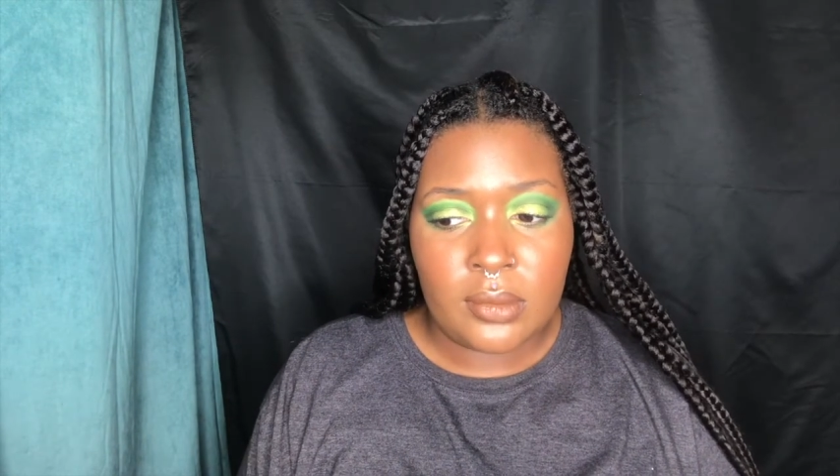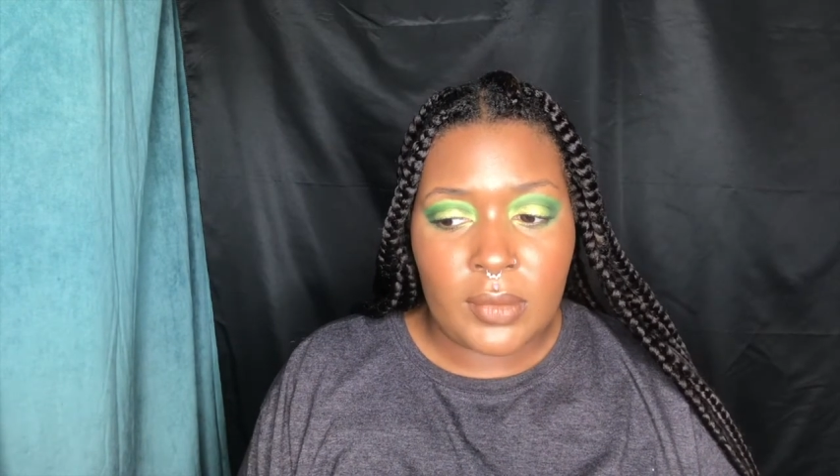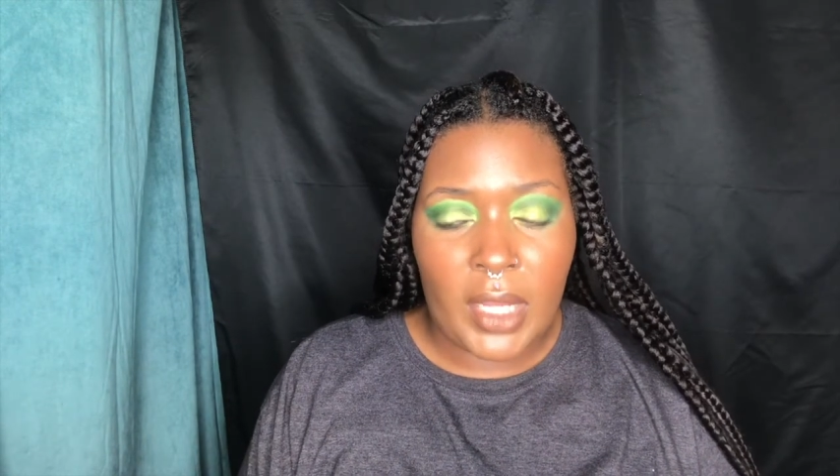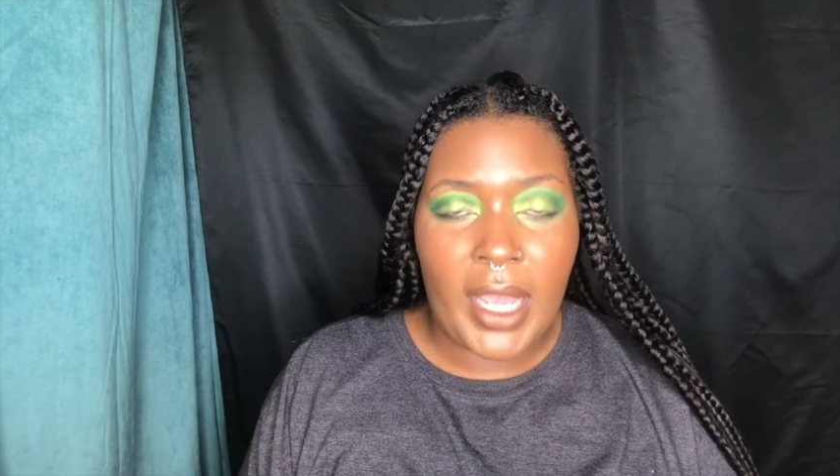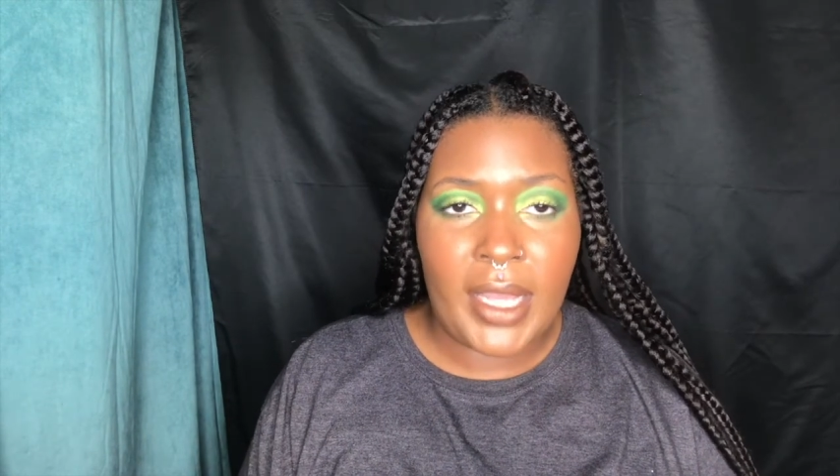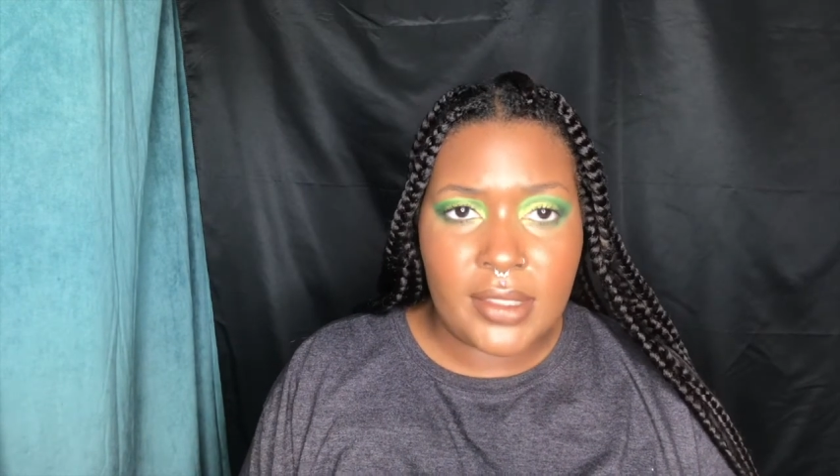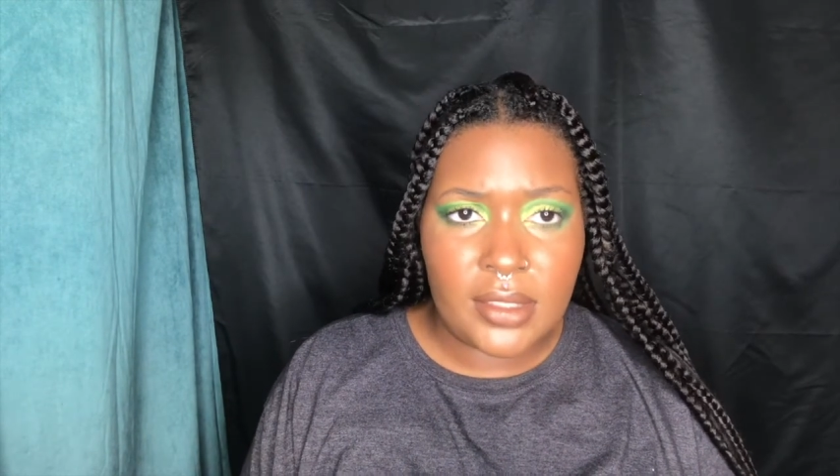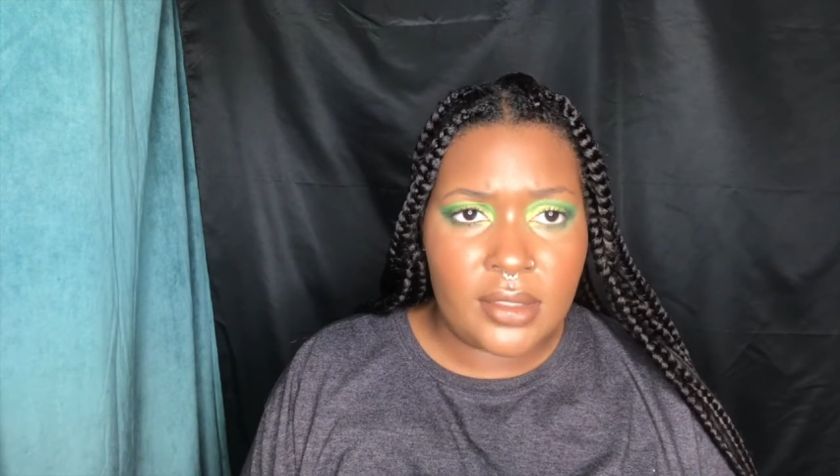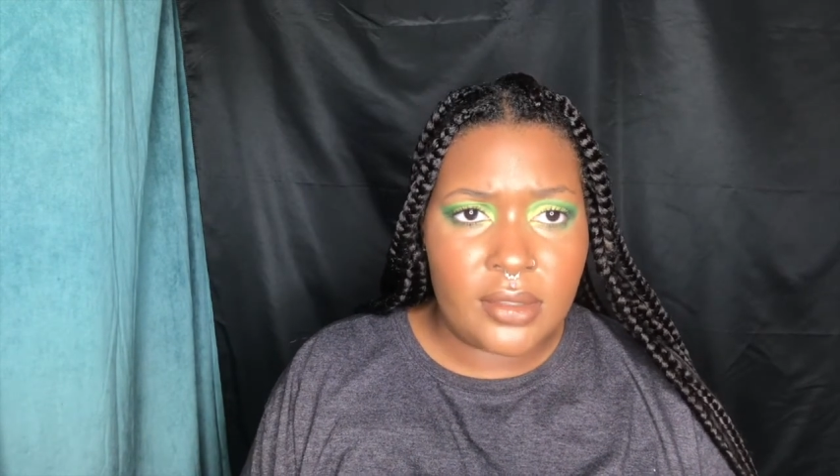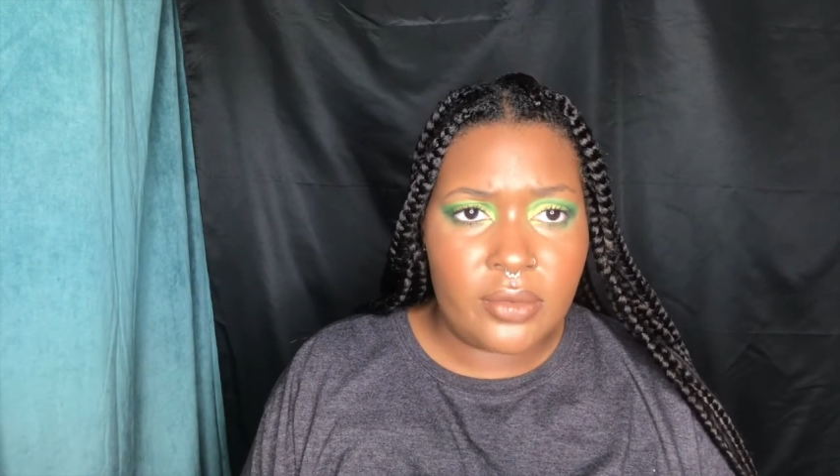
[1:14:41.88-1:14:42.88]
had
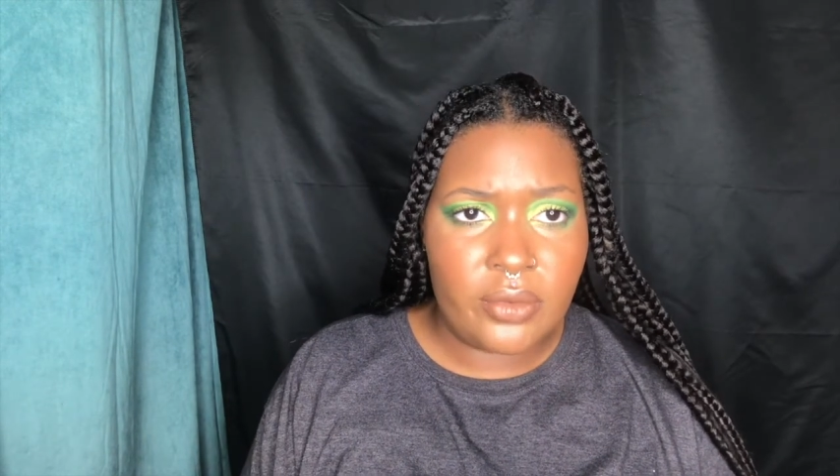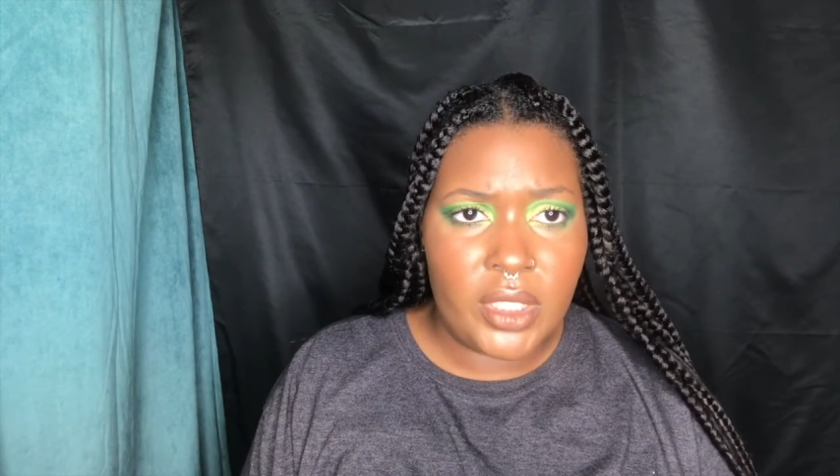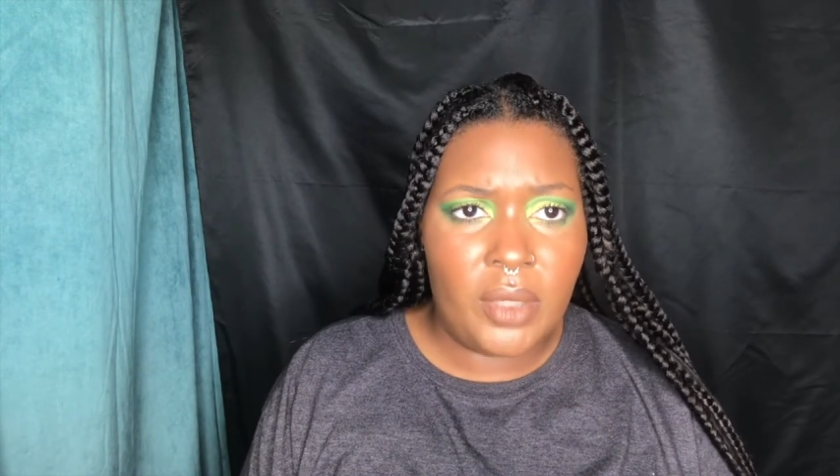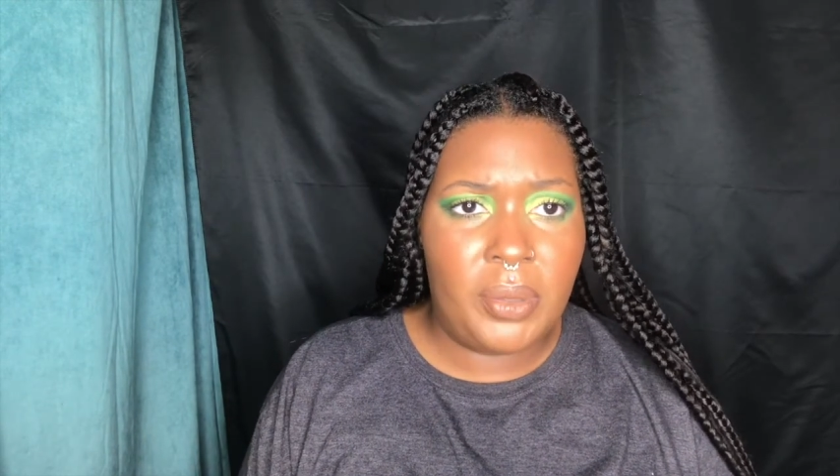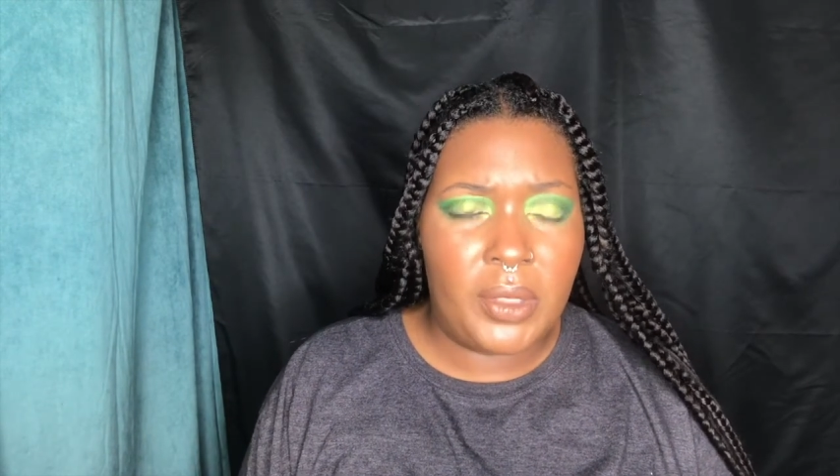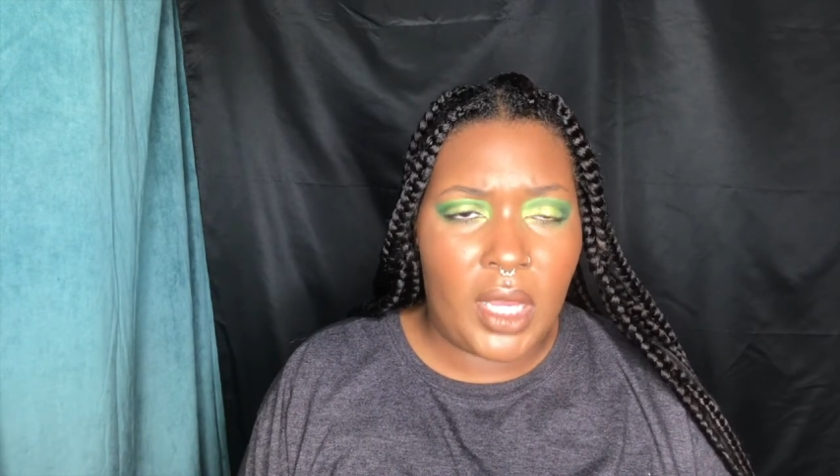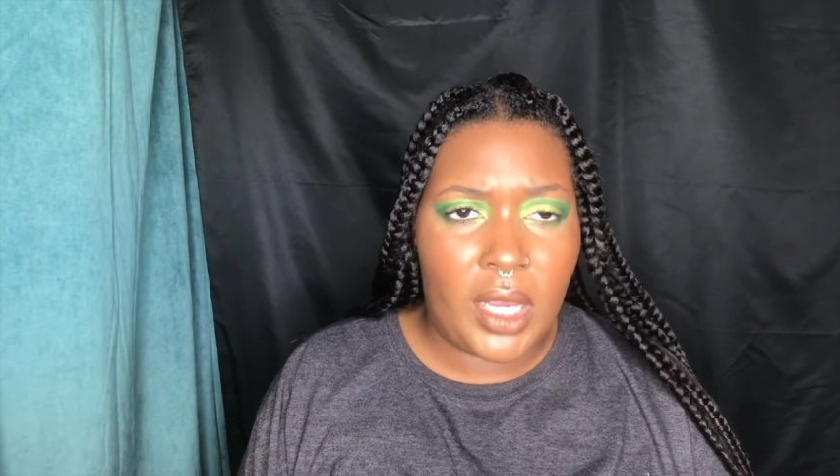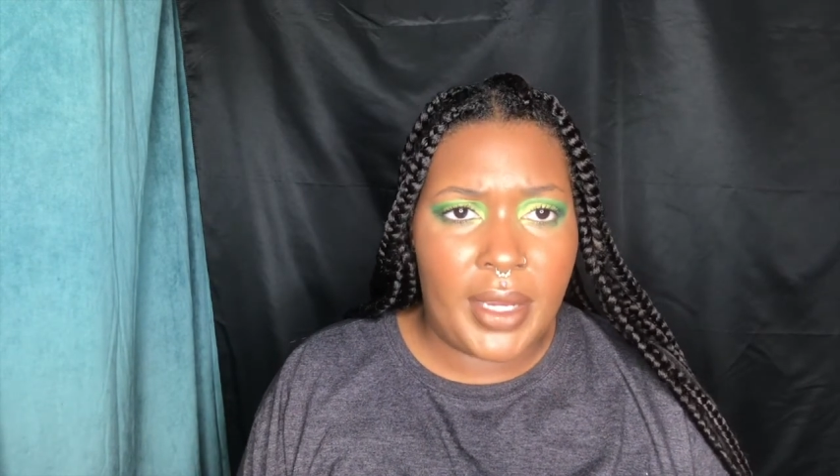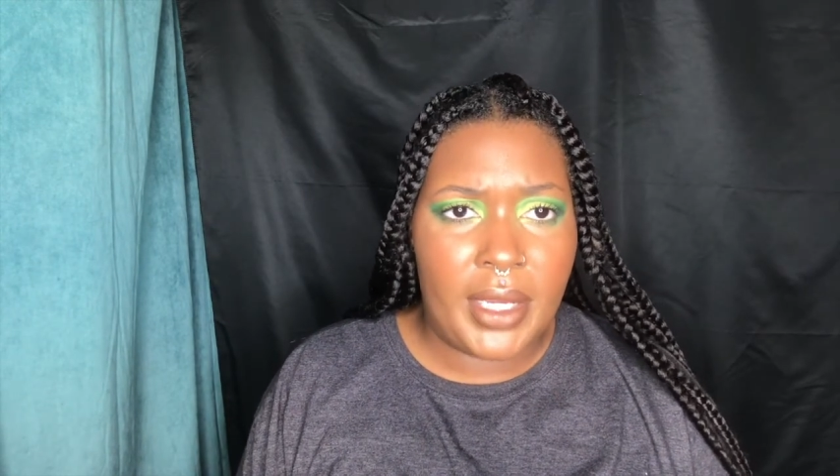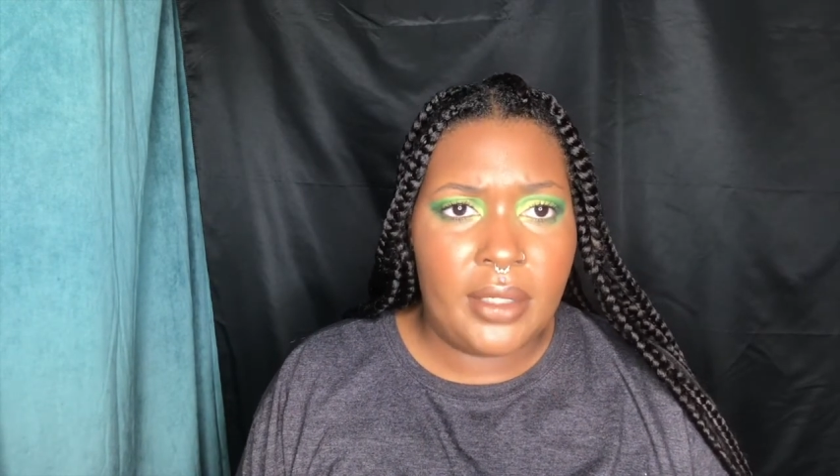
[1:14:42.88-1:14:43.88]
to
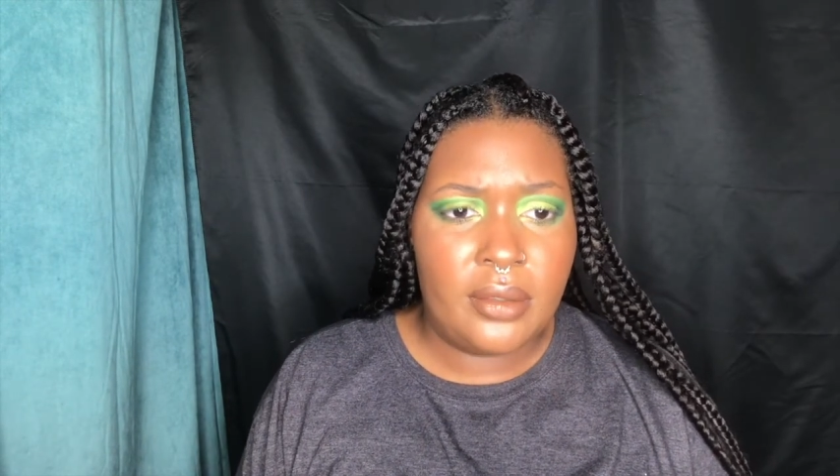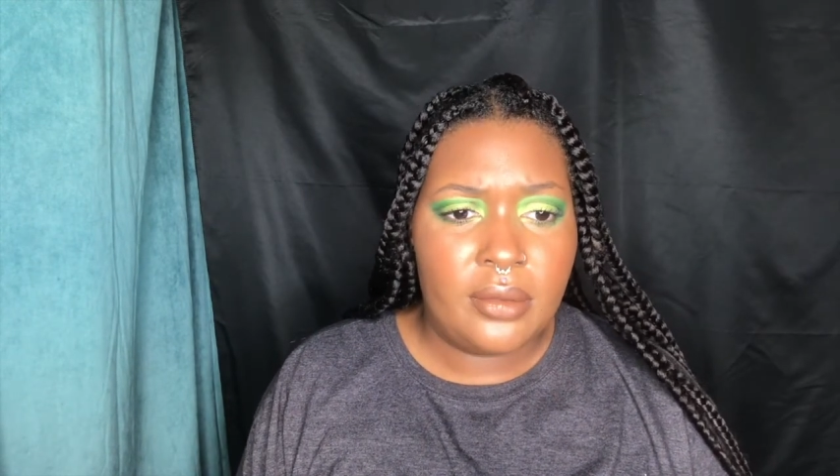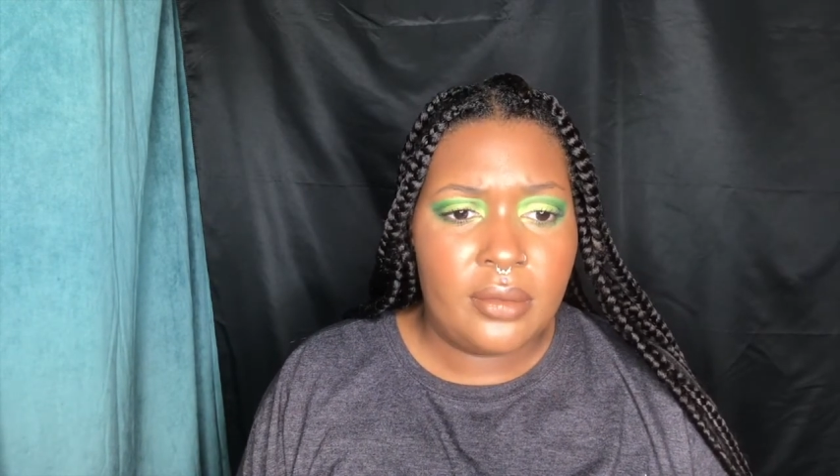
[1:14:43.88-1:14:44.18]
reapply,